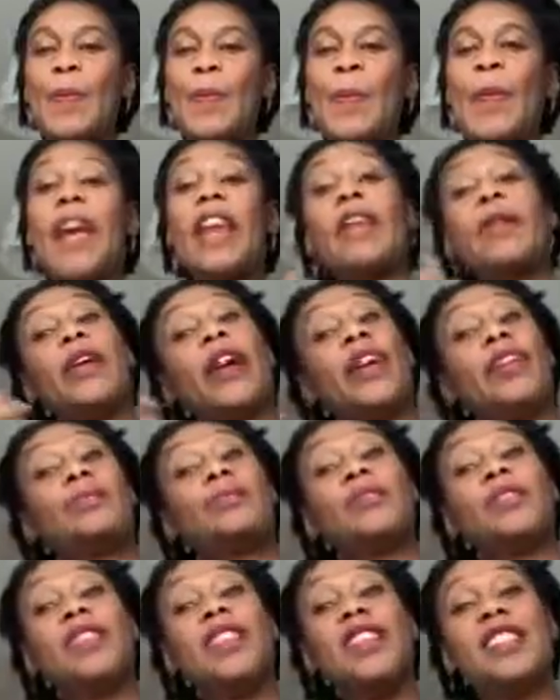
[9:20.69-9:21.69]
Anyway,
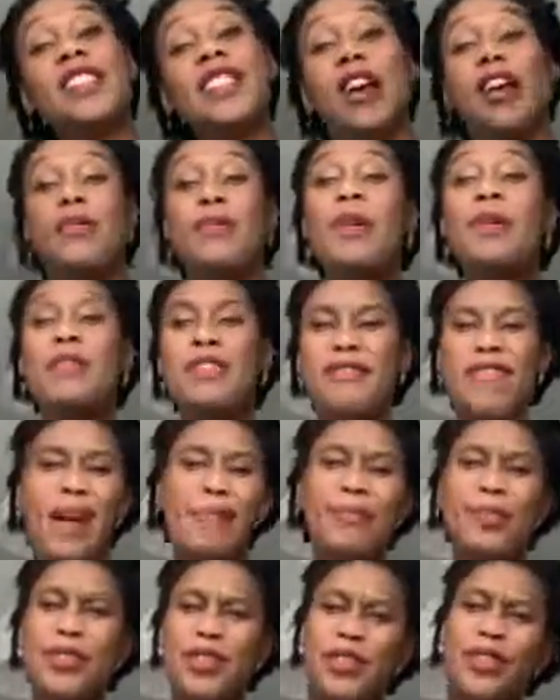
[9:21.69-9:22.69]
so I probably
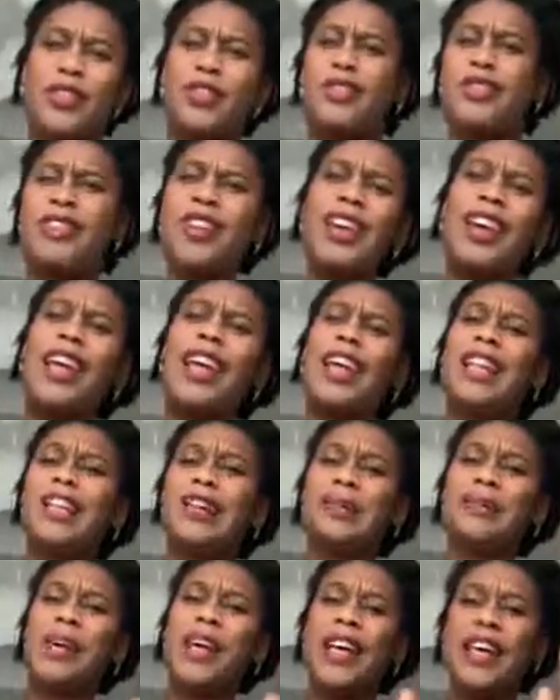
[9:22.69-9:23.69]
rambled on a
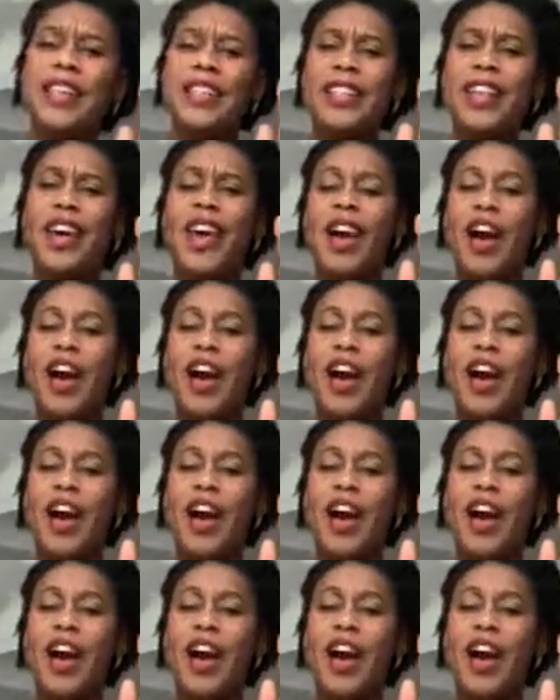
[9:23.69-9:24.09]
little bit.